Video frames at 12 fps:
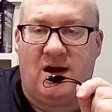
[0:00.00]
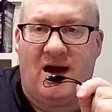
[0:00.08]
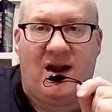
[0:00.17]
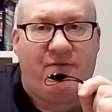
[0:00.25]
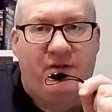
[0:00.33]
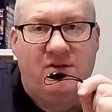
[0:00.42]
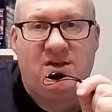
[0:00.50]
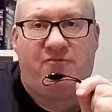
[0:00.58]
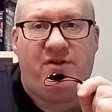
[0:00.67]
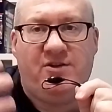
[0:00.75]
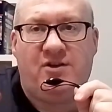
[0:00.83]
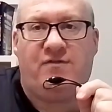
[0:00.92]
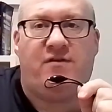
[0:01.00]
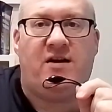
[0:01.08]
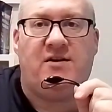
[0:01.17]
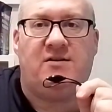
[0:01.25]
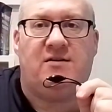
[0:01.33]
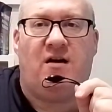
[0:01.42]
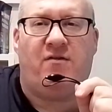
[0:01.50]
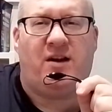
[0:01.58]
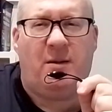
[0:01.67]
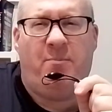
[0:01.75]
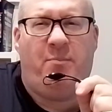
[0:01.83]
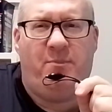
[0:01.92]
And I feel as if Rangers fans have
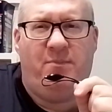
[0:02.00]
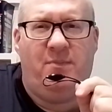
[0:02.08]
kind of